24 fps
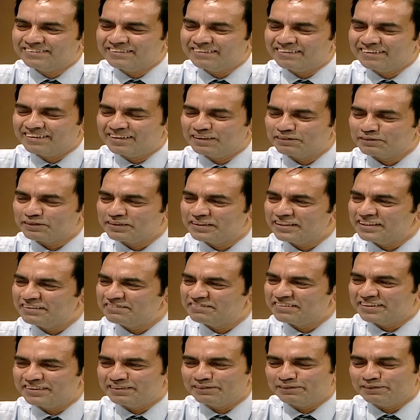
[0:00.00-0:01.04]
I'm going to leave
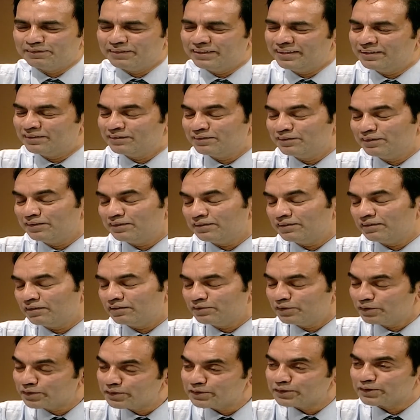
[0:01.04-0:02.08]
the on
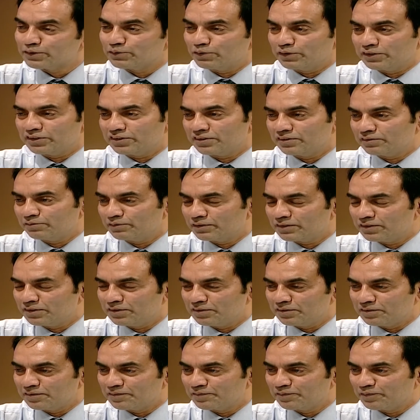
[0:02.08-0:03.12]
your discretion what to
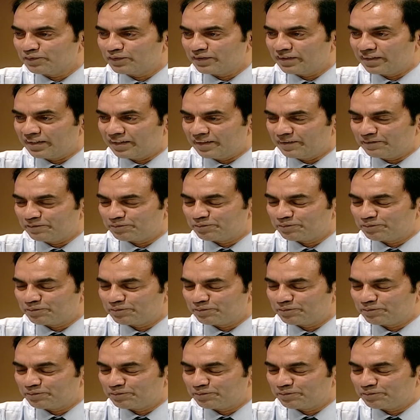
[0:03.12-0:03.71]
do with that.